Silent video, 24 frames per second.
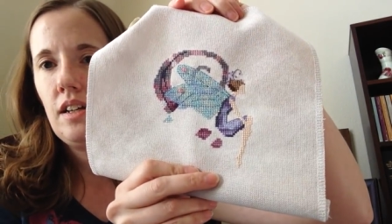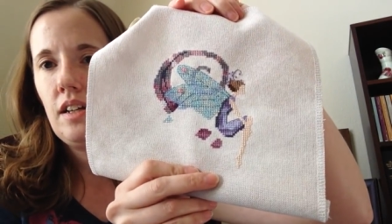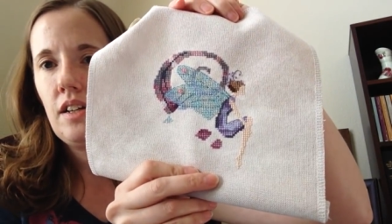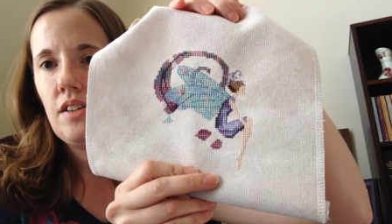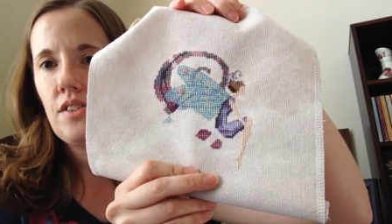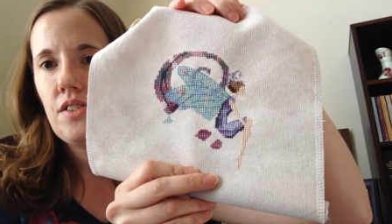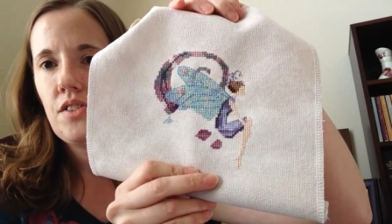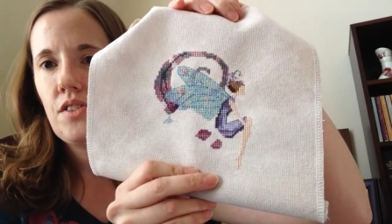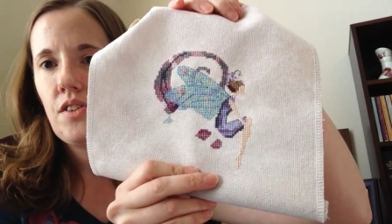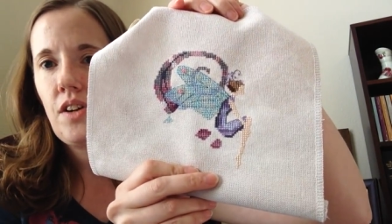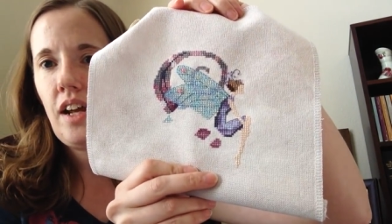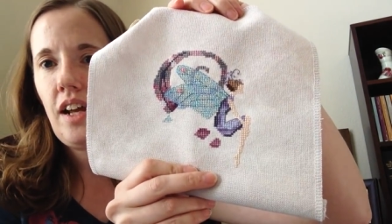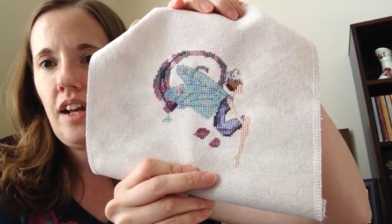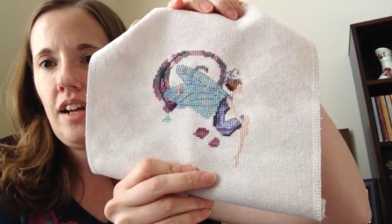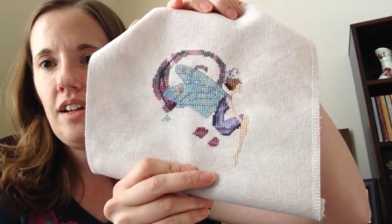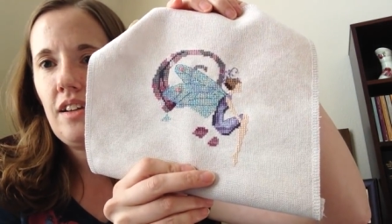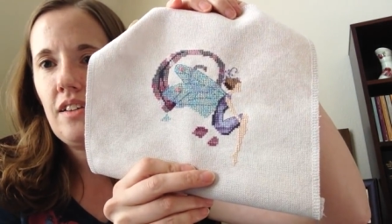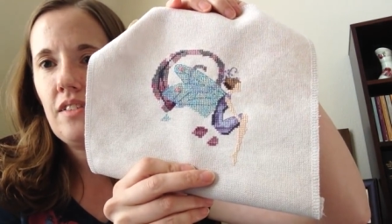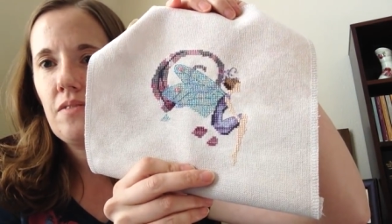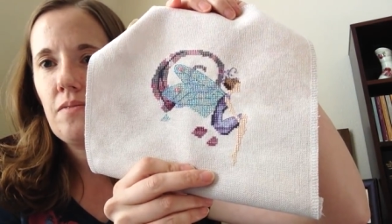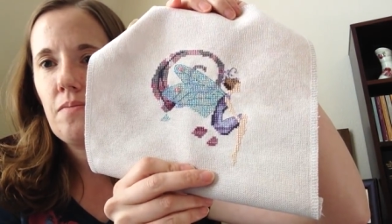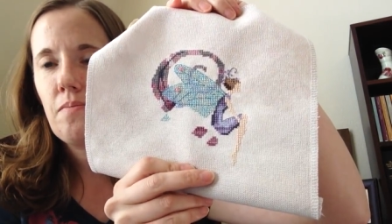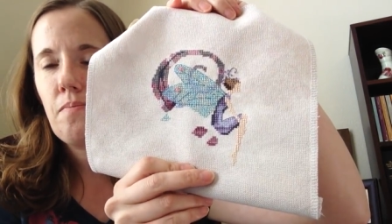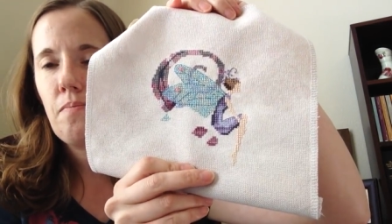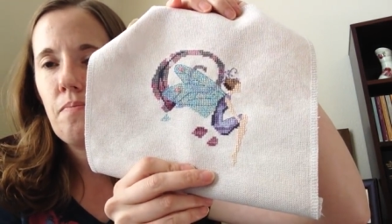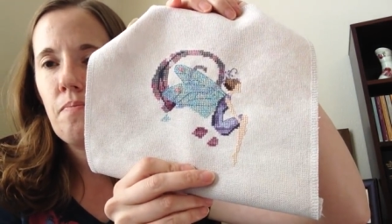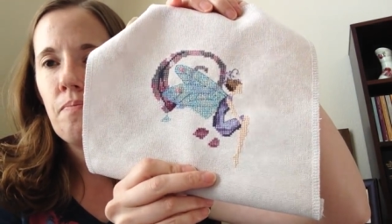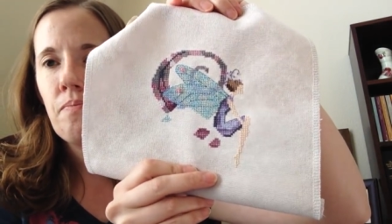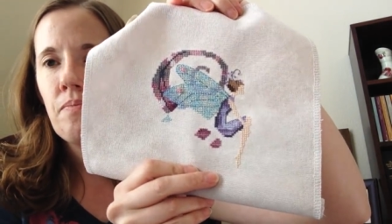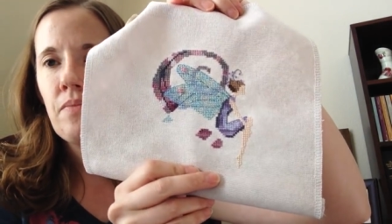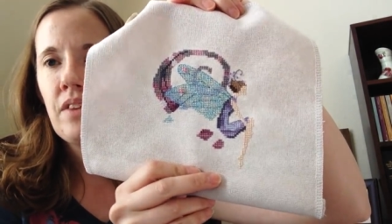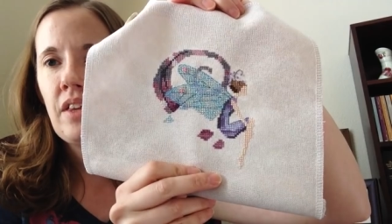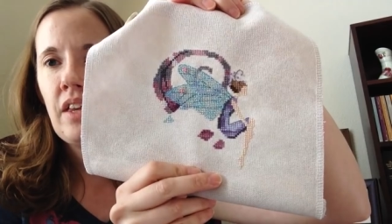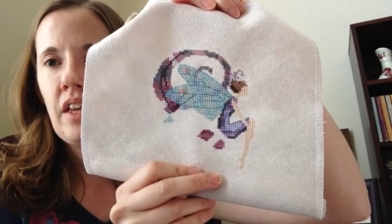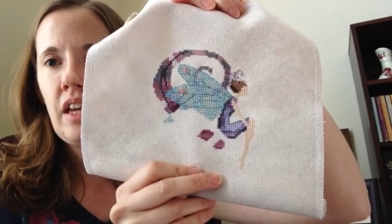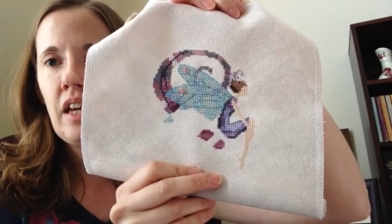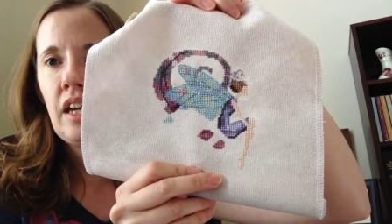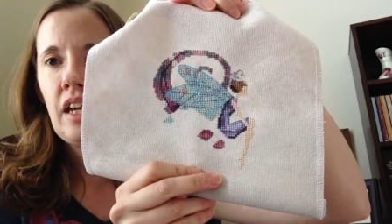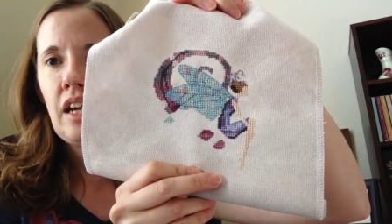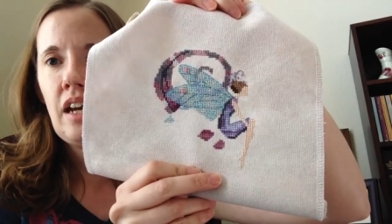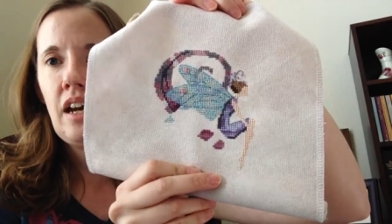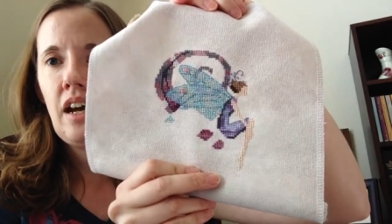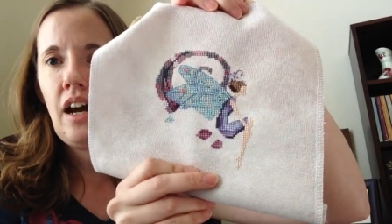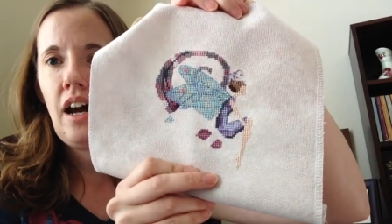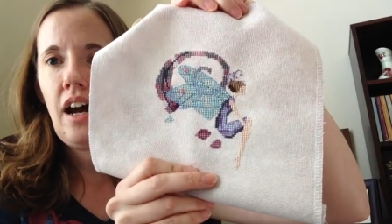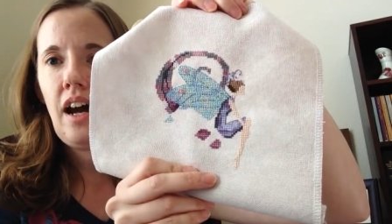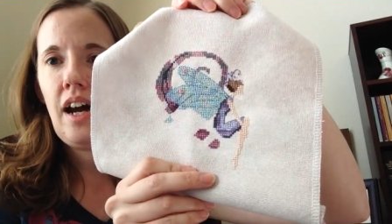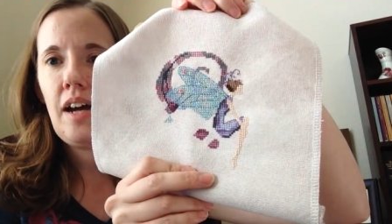yesterday.
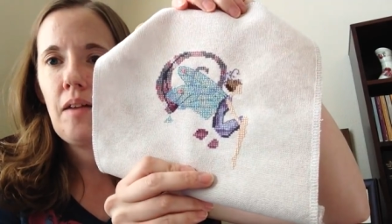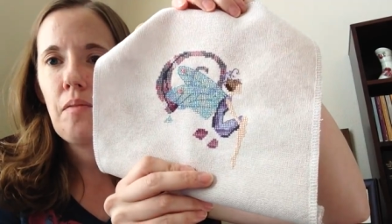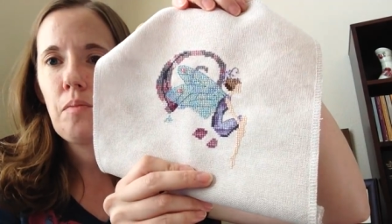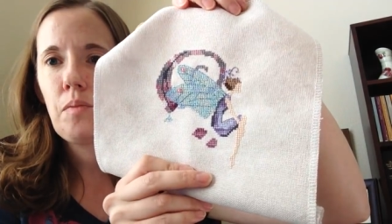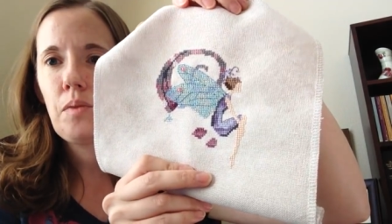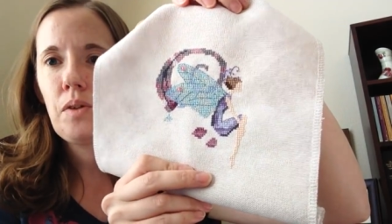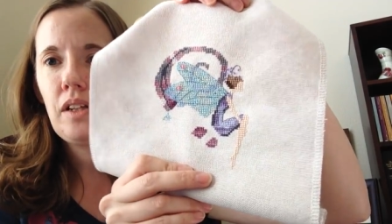I'm